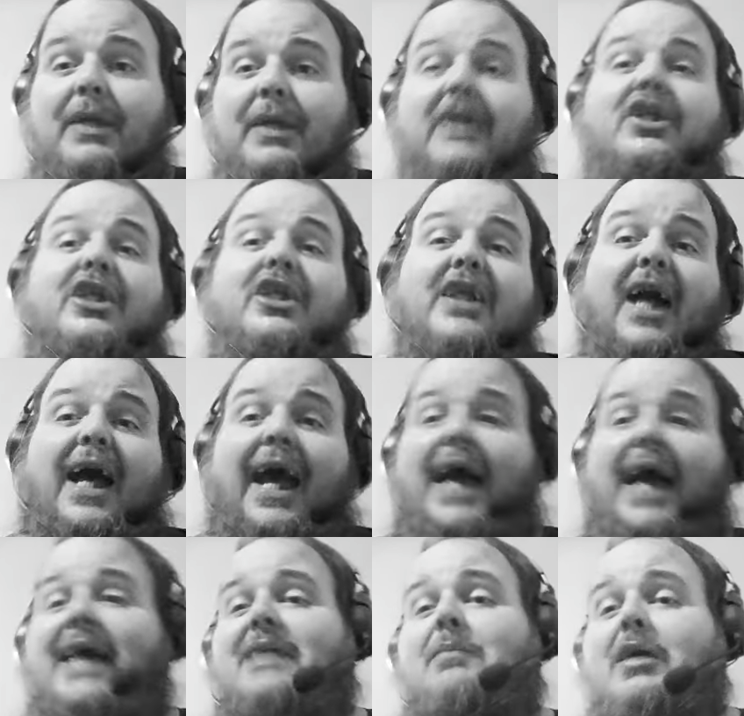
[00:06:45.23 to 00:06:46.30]
because she's not
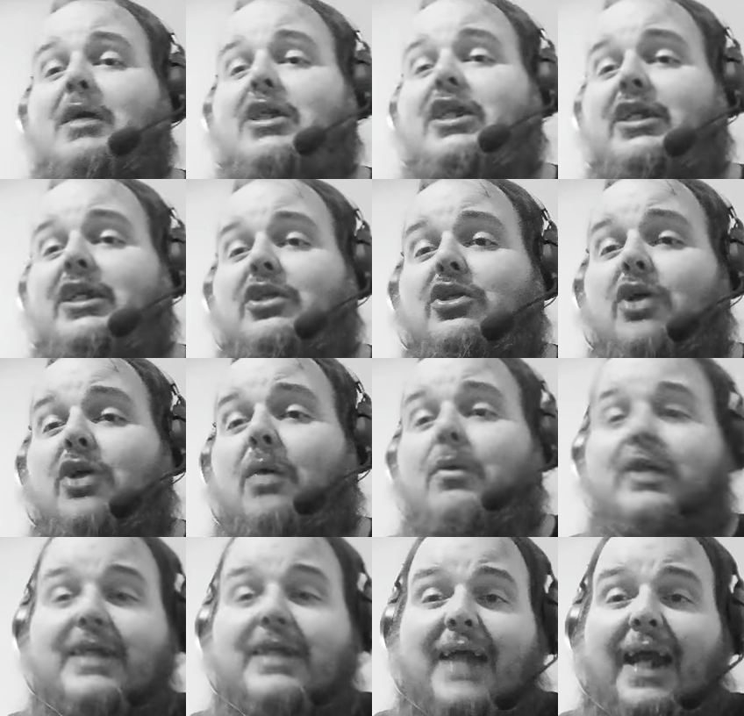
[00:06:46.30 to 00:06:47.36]
as much into Star
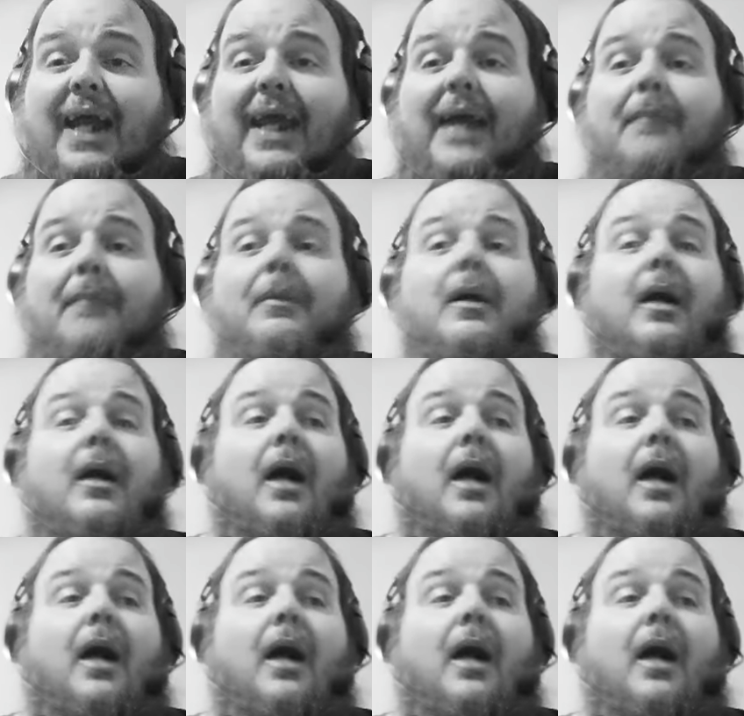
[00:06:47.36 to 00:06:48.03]
Wars as I am.